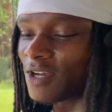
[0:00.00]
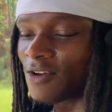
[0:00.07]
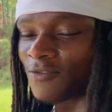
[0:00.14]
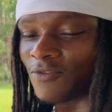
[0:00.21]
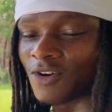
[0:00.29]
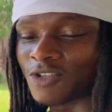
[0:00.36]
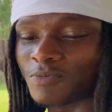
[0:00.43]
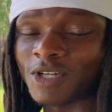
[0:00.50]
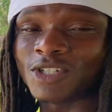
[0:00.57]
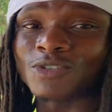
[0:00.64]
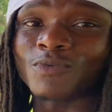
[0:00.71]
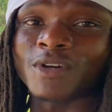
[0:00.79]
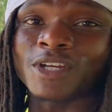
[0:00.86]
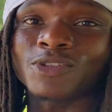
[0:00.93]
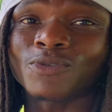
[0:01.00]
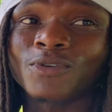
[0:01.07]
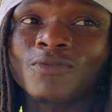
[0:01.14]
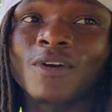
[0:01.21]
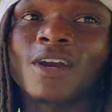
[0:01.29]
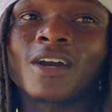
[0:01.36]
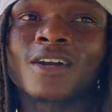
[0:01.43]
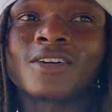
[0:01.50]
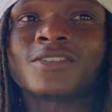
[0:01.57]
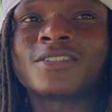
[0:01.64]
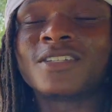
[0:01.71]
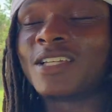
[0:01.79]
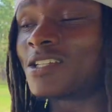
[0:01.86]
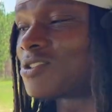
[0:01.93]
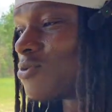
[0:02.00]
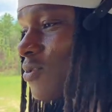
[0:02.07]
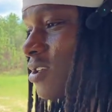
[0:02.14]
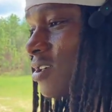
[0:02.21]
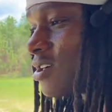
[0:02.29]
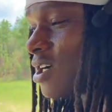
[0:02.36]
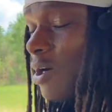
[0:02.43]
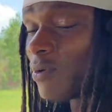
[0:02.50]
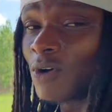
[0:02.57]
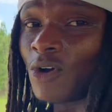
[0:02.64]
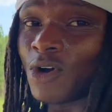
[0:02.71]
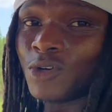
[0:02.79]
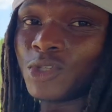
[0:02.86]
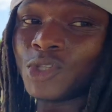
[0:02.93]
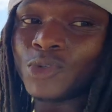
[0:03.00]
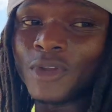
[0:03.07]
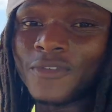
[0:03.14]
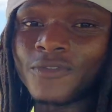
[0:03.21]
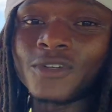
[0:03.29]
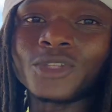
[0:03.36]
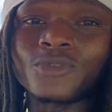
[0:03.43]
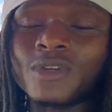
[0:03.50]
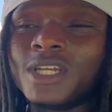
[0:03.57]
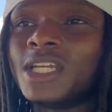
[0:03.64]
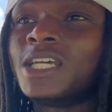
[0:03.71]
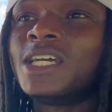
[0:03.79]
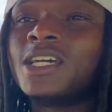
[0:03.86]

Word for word: First person to win three rounds is the winner. We're gonna go three for three.